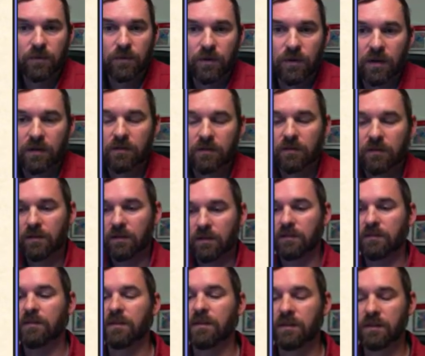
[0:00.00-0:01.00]
for our
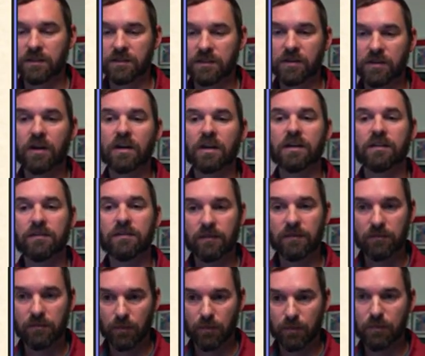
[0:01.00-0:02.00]
the, the target of
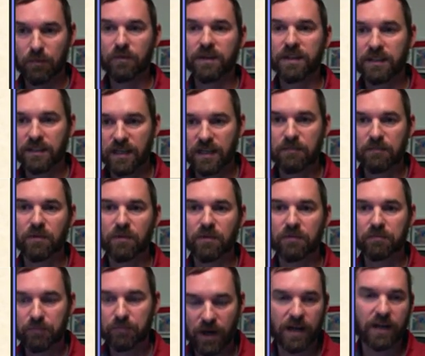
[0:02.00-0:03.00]
removing the number
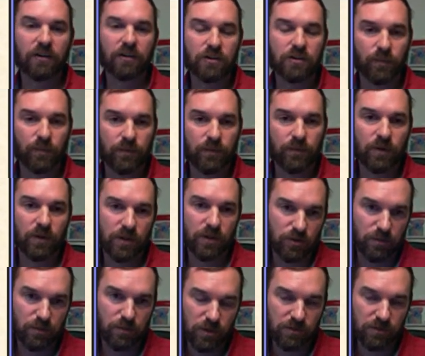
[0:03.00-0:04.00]
of predators we wanted
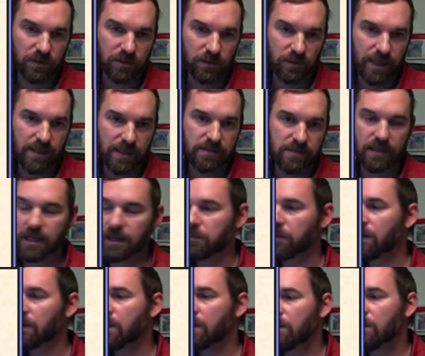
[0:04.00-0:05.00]
to remove on the
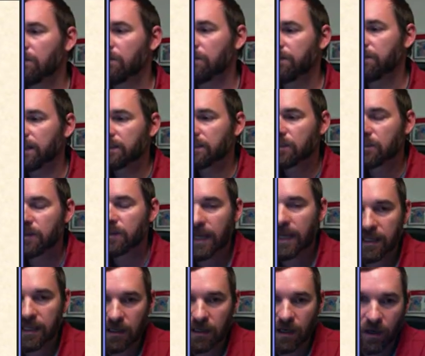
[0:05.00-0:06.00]
landscape. We failed to do
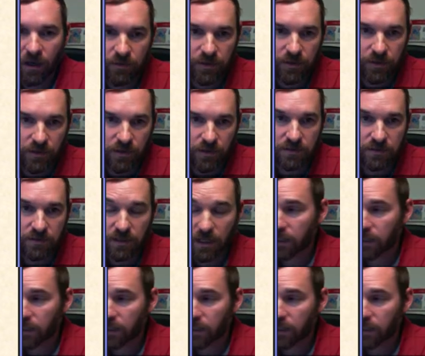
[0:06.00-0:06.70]
that in all units,